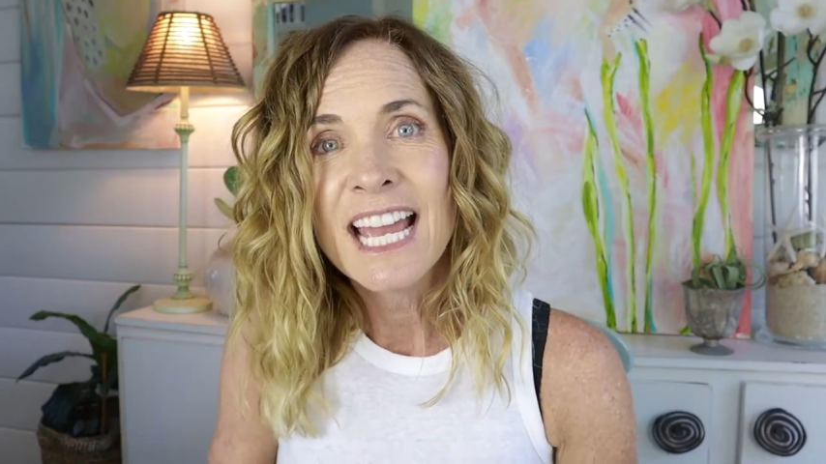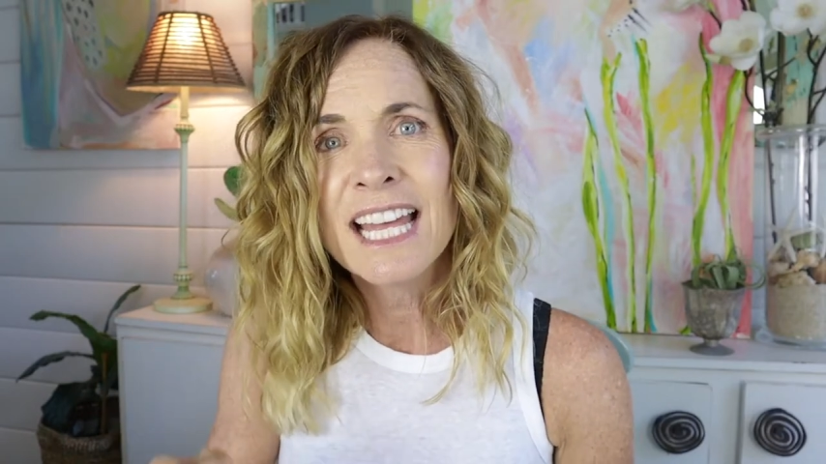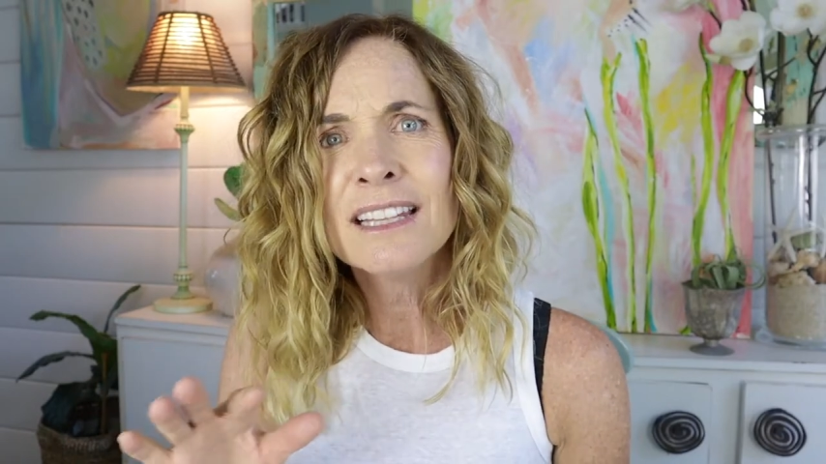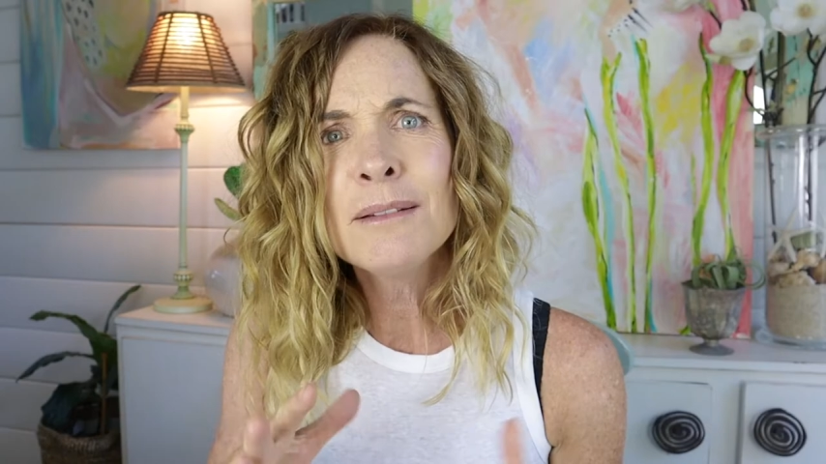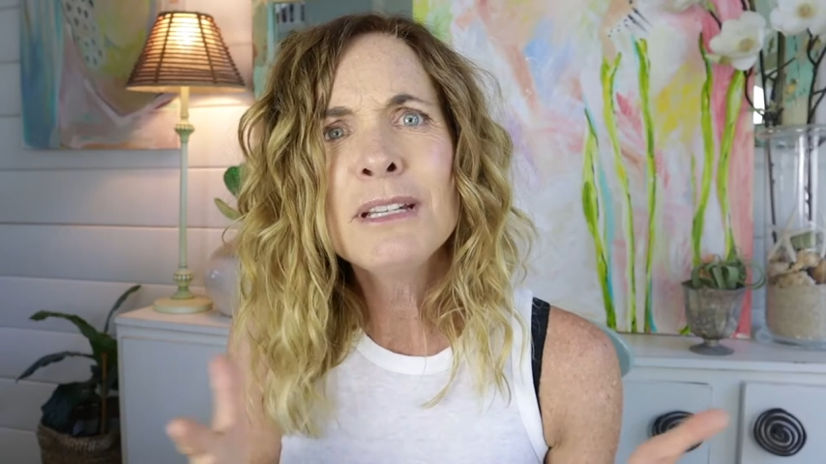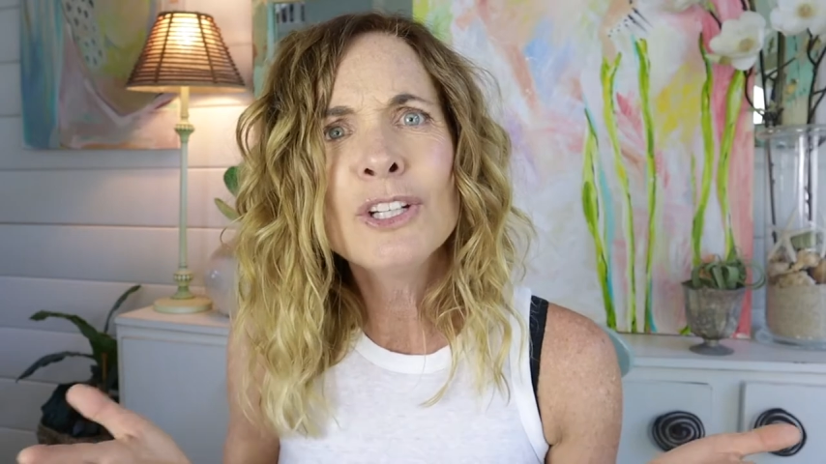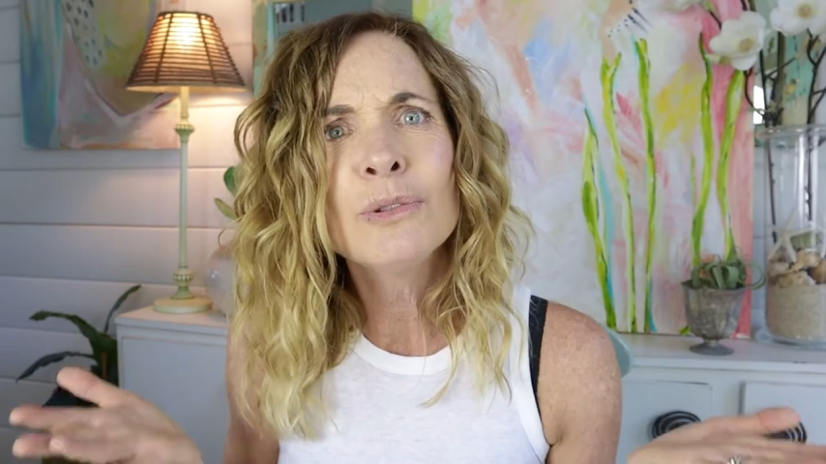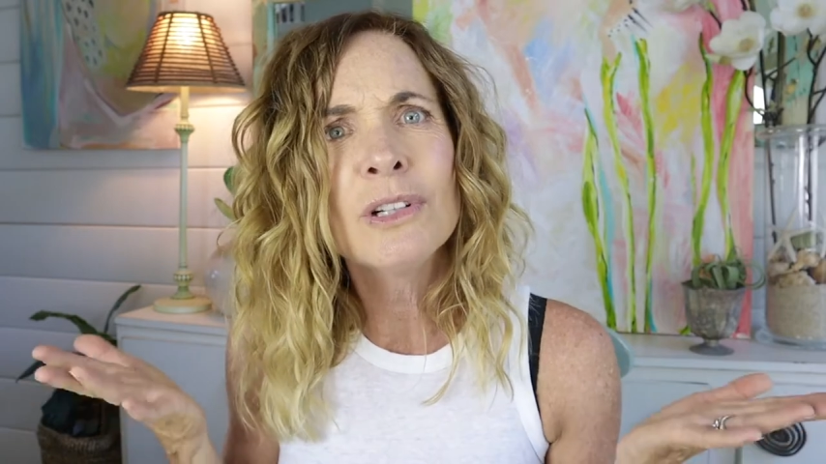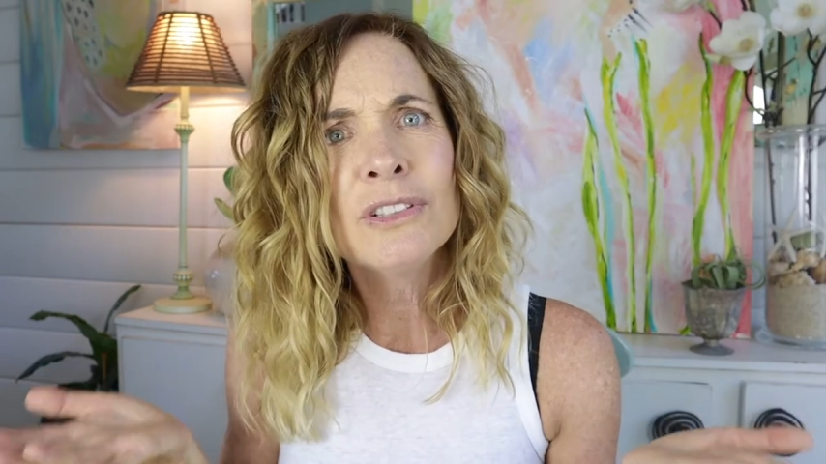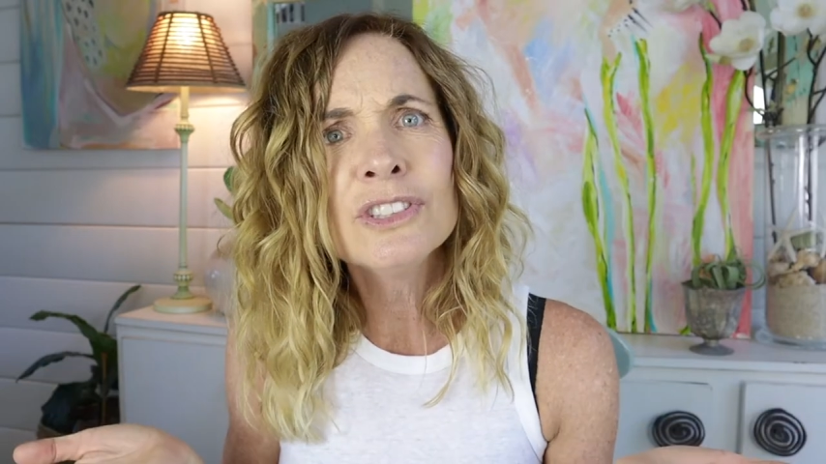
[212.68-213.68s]
And let me
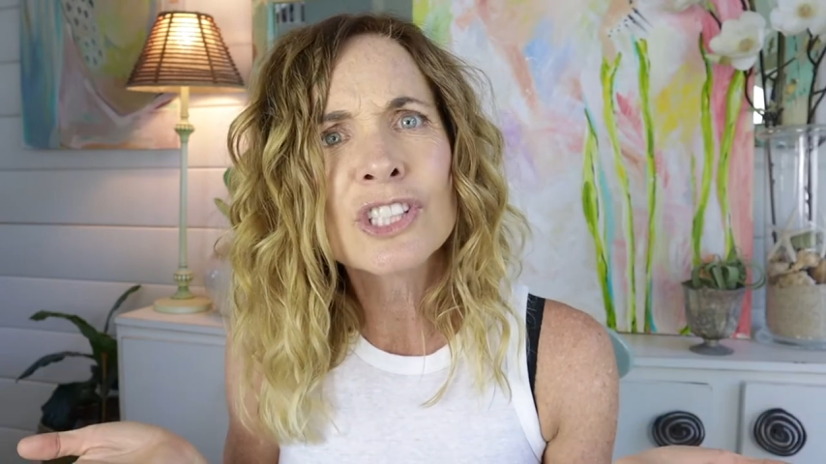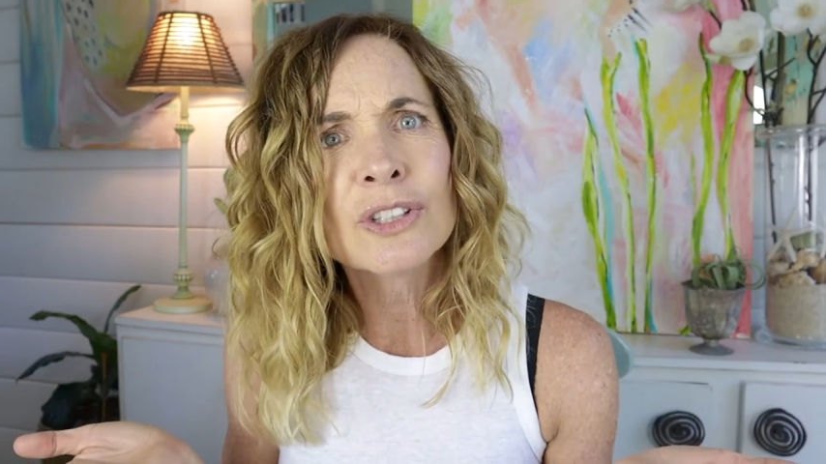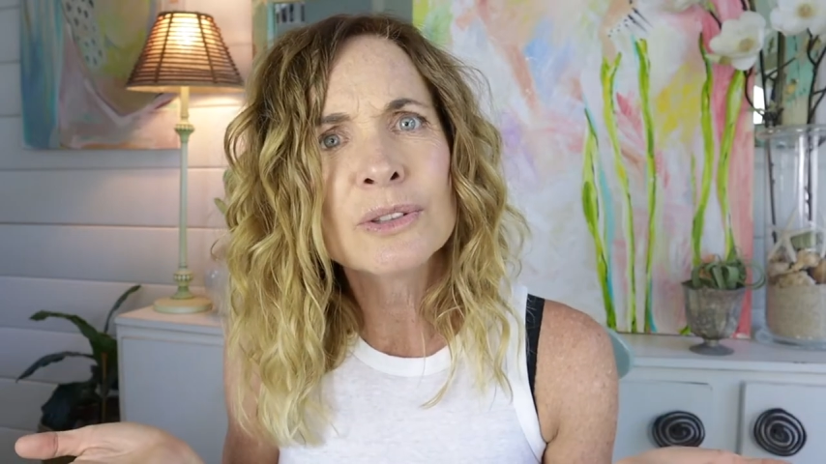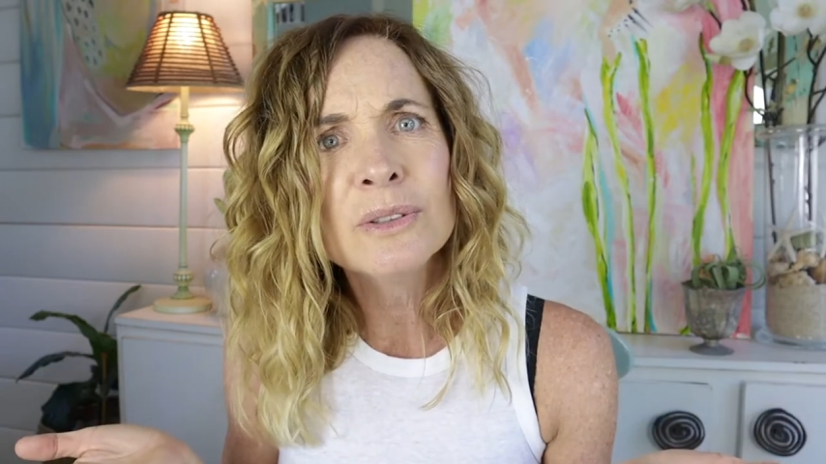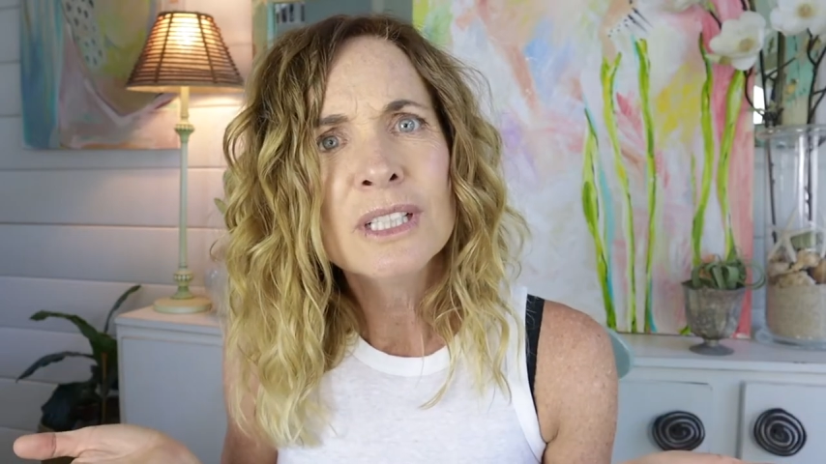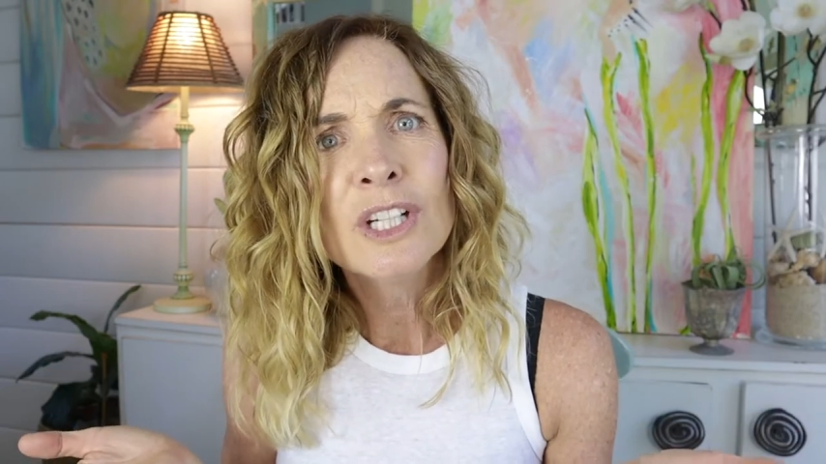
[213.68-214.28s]
know also